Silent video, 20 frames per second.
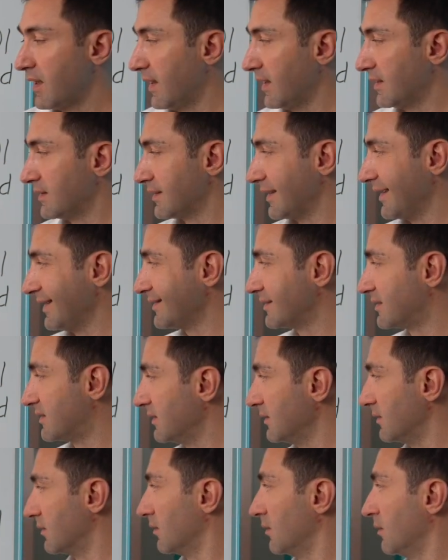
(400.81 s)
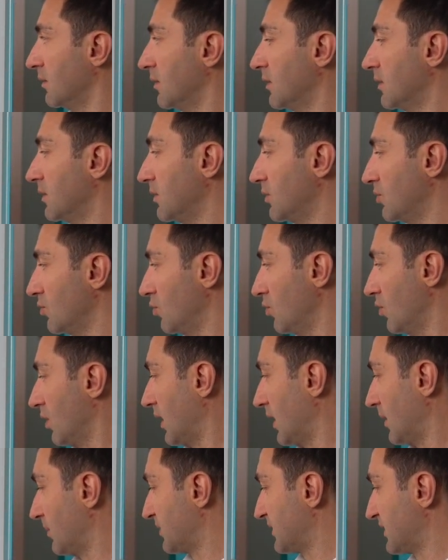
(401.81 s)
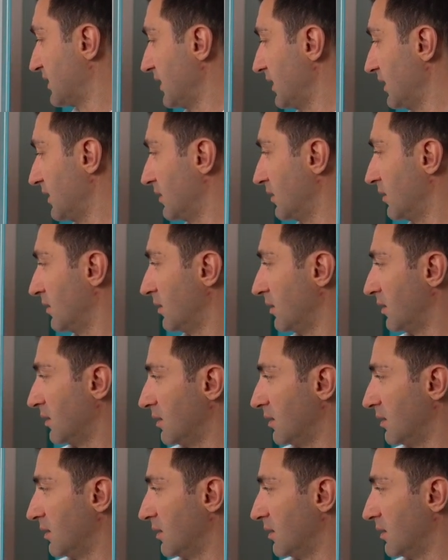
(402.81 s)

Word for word: and until you obtain